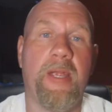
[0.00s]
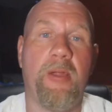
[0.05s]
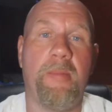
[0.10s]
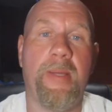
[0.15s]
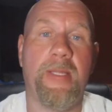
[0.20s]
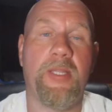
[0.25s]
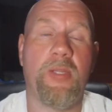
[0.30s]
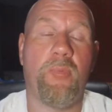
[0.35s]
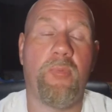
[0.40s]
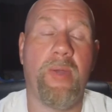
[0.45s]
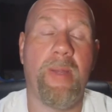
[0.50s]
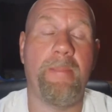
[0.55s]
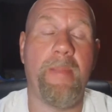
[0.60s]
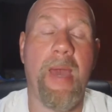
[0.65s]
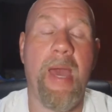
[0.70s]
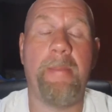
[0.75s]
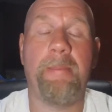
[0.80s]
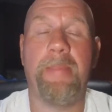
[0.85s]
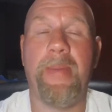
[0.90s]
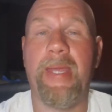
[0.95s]
about the
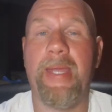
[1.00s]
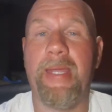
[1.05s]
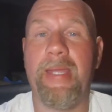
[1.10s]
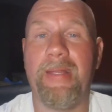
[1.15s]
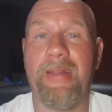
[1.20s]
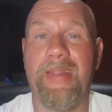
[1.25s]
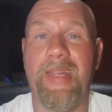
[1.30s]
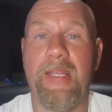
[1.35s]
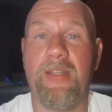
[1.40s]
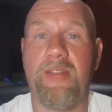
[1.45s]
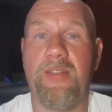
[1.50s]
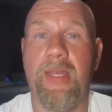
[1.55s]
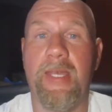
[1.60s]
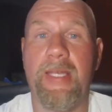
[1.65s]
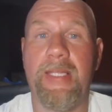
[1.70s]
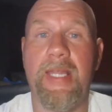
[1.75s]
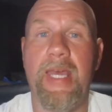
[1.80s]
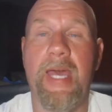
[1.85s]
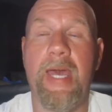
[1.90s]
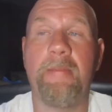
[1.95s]
remapping and things
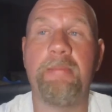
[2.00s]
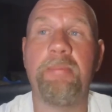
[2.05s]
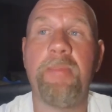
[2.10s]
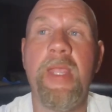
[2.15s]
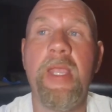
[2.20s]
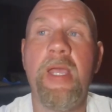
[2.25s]
like that.